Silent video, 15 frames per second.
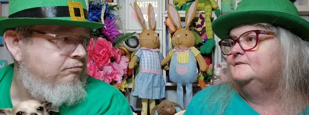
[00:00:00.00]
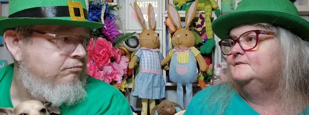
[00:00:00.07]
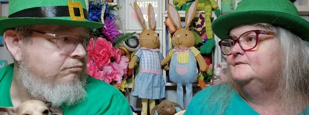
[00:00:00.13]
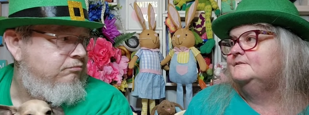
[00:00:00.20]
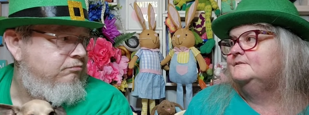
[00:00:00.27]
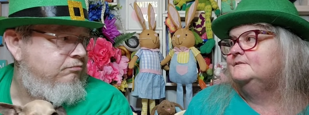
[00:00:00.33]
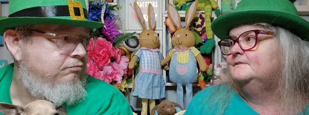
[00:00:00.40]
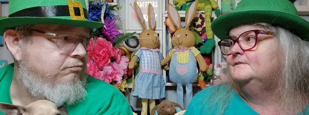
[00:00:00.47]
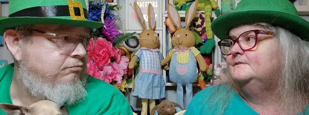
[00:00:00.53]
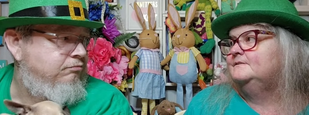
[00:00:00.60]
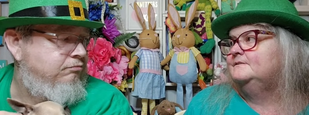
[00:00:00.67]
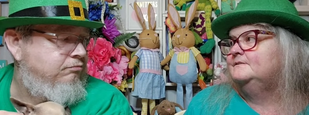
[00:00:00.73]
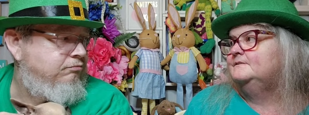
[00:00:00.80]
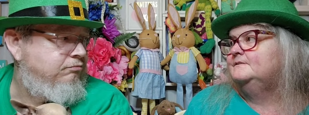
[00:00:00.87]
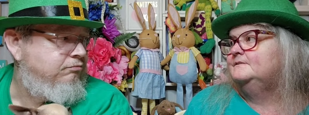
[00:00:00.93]

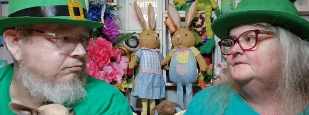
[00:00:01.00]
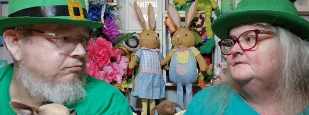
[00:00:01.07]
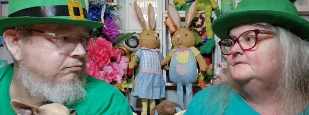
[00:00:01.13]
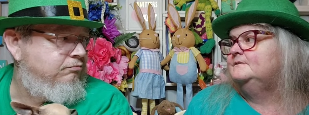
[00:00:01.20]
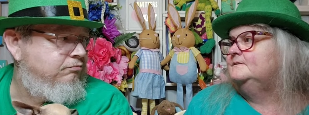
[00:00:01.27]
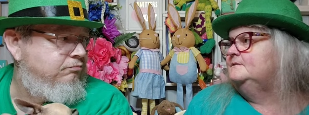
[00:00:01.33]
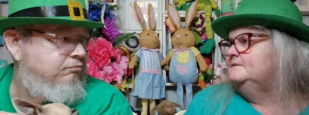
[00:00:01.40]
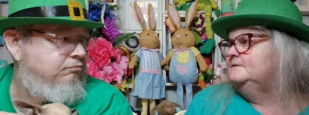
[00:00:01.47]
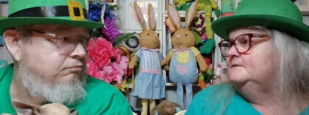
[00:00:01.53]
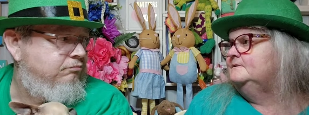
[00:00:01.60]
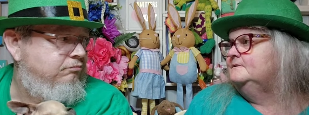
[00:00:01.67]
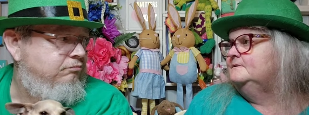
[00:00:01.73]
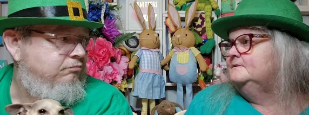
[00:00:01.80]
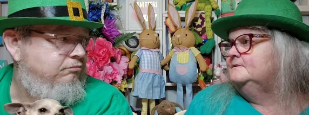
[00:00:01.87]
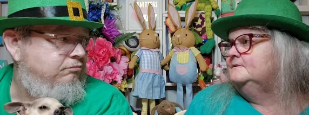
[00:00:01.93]

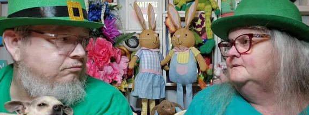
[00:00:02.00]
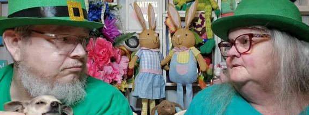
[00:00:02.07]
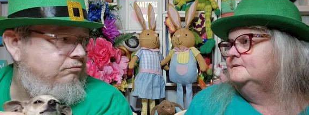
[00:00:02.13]
(silence)